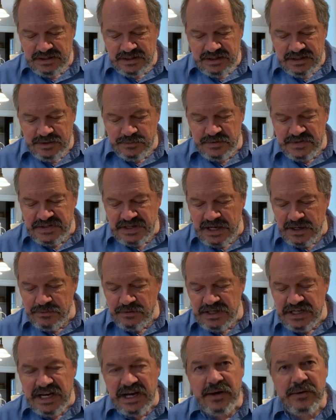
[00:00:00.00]
It was
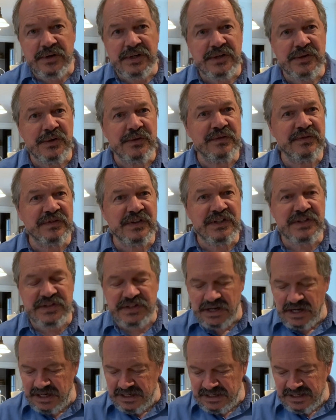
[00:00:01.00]
Henry Nouwen who
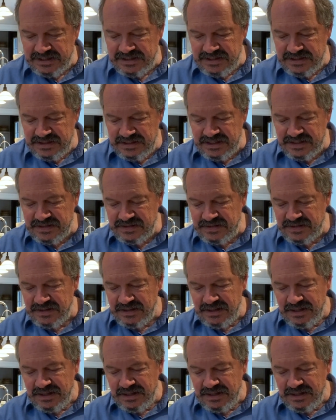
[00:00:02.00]
first highlighted this,